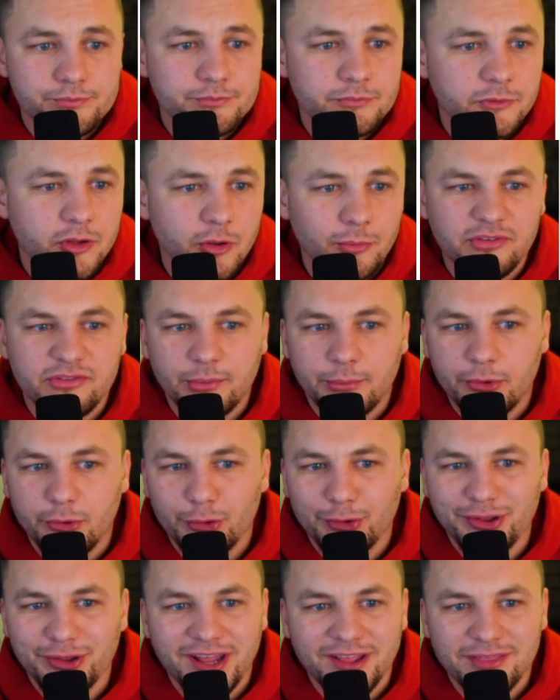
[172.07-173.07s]
could be someone you're
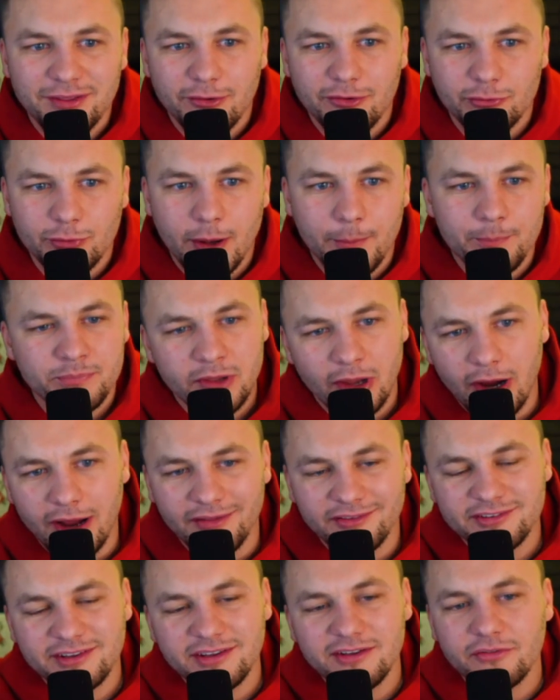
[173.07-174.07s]
looking at there as well. All right,
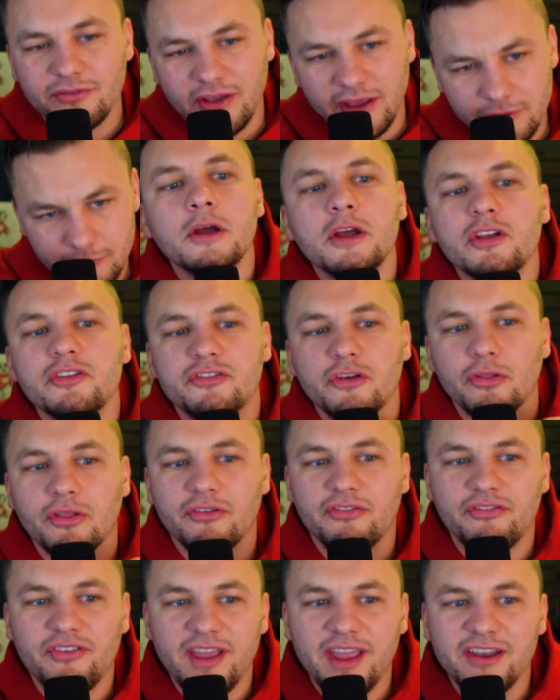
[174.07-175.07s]
let's get into FanDuel. So the
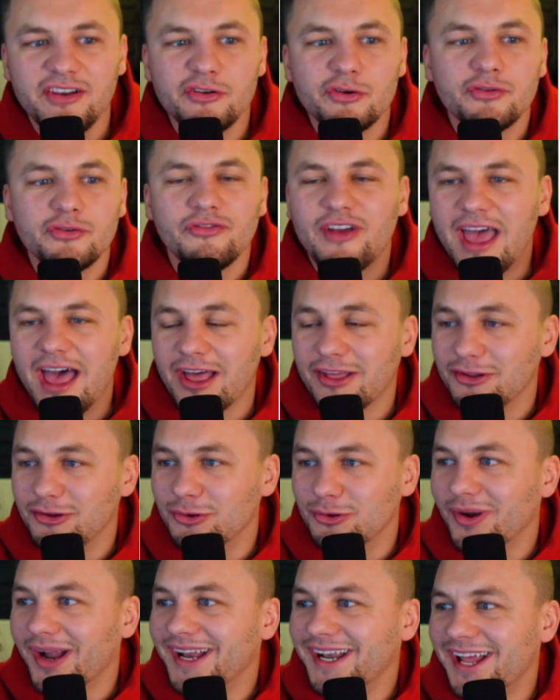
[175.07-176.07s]
FanDuel
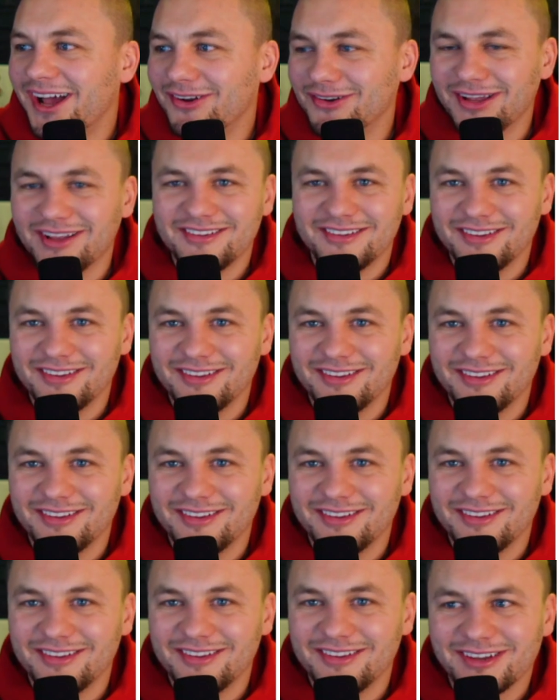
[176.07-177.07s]
value right now, guys, and this is
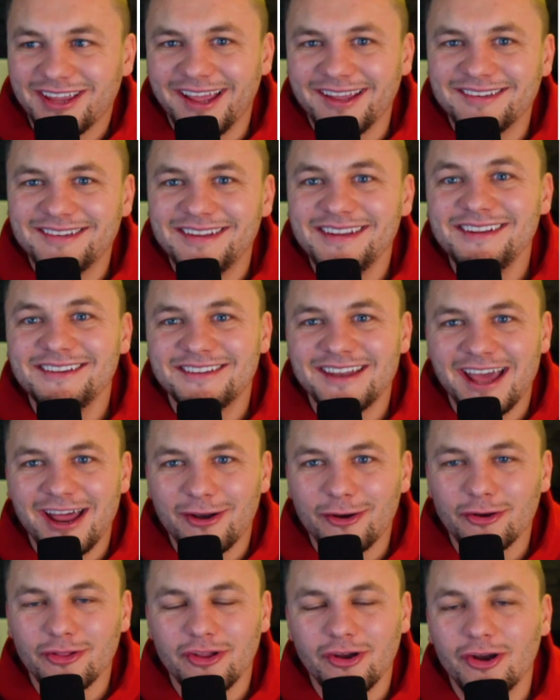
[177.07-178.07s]
what I was kind of teasing at
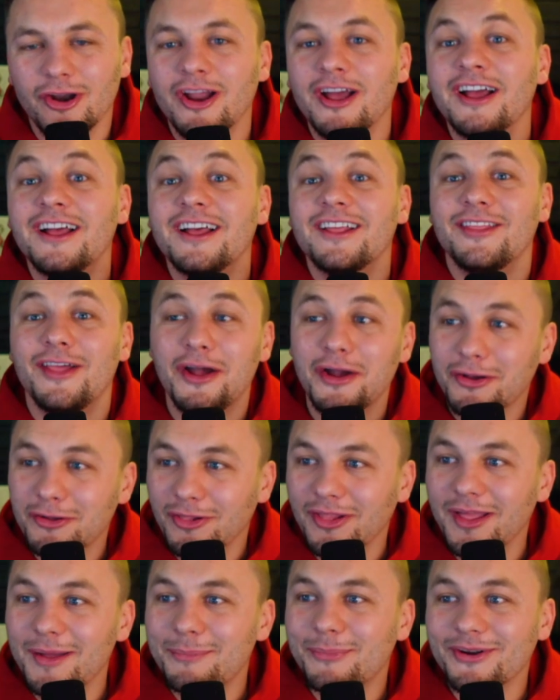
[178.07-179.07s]
earlier. The
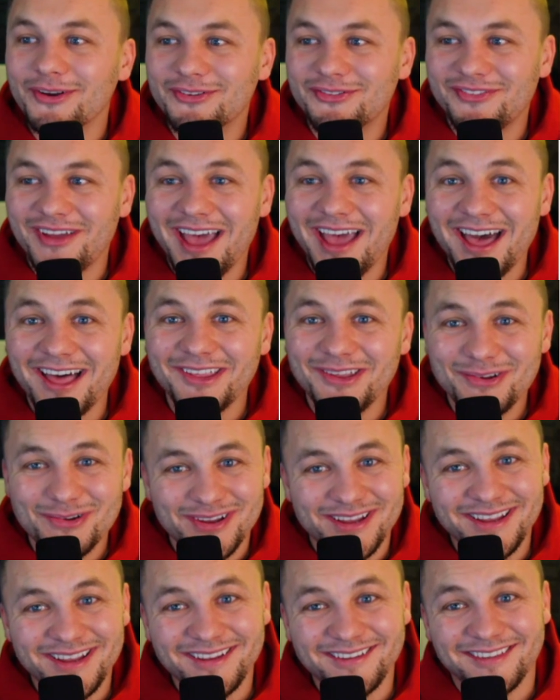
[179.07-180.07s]
Clippers value
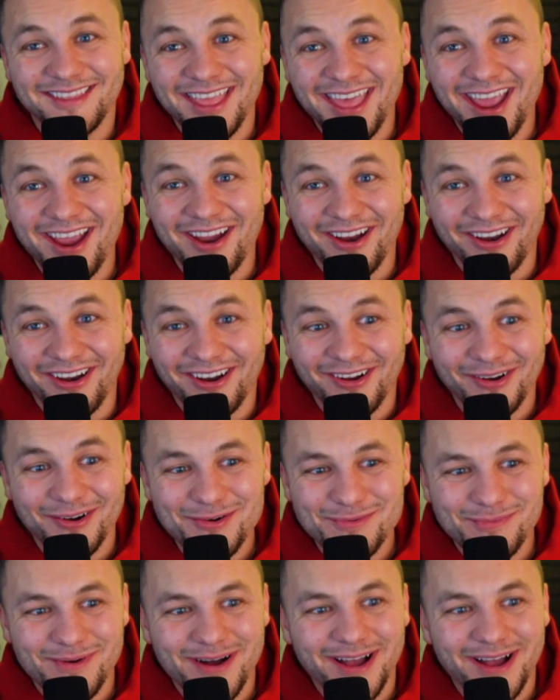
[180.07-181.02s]
is there. Oh my